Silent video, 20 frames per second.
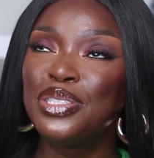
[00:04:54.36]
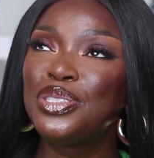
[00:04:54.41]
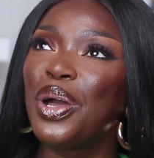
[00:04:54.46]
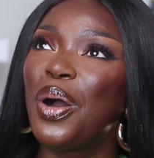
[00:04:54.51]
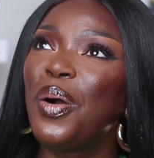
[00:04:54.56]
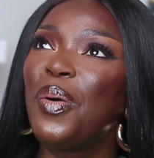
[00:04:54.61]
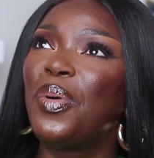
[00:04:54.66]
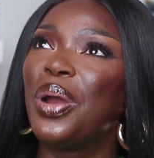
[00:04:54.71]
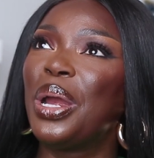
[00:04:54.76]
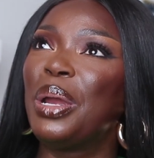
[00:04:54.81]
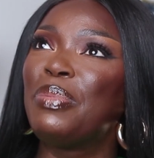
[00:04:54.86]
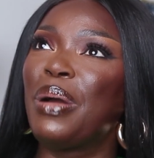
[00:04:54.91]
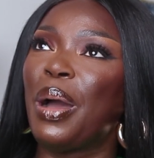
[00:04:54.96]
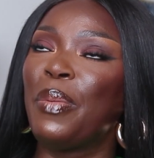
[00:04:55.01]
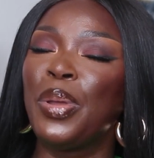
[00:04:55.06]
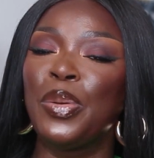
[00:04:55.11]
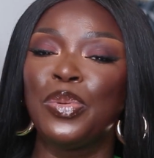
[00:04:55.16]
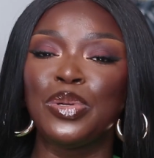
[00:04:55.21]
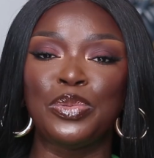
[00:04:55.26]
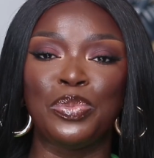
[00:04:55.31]
Don't worry
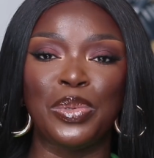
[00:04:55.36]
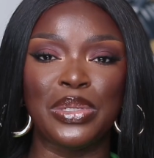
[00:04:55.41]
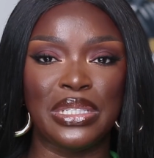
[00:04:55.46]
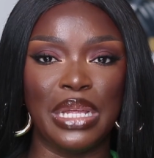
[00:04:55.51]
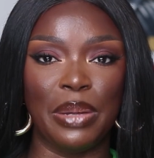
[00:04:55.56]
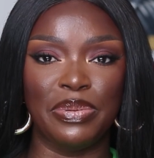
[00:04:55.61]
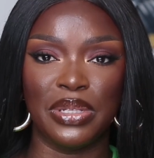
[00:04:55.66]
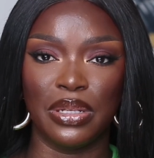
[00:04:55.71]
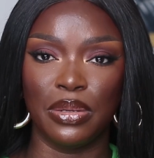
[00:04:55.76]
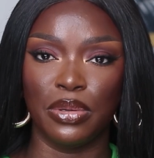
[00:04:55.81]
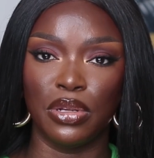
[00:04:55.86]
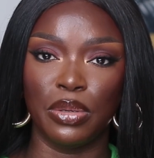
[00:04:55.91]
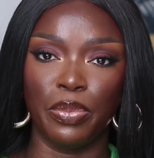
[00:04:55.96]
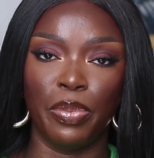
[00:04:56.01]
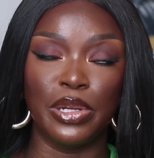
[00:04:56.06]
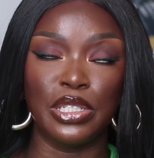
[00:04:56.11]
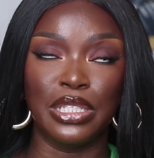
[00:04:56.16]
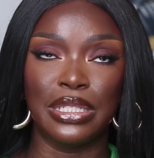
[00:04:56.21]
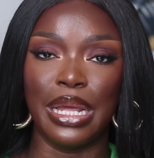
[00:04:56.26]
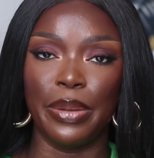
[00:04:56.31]
about people's
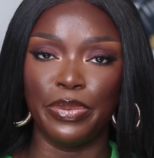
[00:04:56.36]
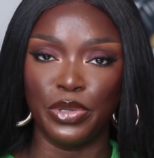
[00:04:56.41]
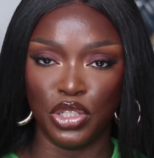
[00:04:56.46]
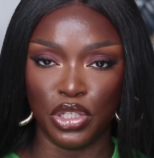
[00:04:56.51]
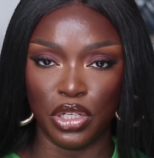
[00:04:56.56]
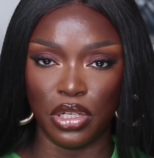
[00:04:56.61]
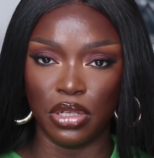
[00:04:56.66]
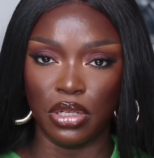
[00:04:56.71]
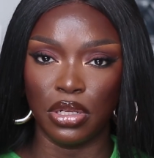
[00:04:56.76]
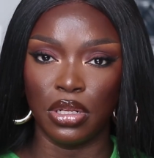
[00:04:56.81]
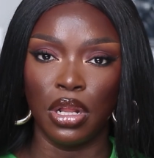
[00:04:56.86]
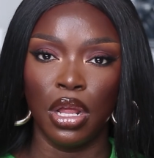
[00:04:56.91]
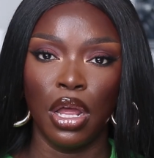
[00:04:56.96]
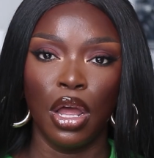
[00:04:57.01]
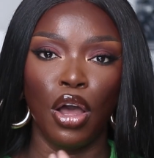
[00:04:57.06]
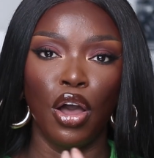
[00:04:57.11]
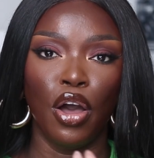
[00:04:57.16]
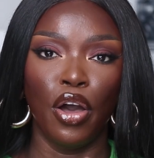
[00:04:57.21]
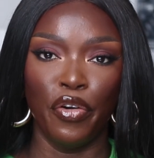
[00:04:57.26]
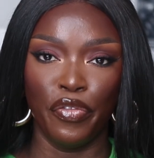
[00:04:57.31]
perception
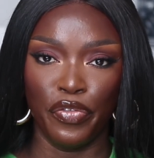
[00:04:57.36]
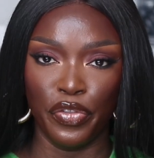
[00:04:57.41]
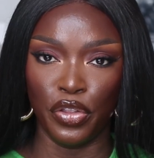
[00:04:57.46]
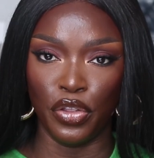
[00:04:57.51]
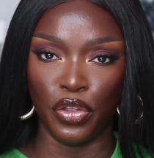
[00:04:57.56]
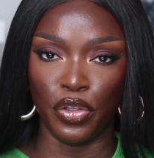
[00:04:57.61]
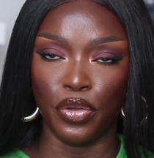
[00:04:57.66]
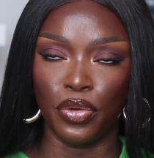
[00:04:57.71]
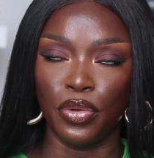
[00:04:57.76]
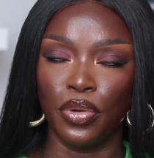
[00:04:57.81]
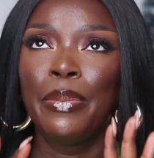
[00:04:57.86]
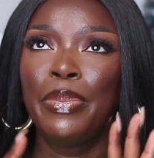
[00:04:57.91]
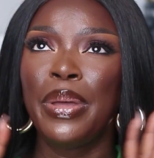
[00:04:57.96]
of you.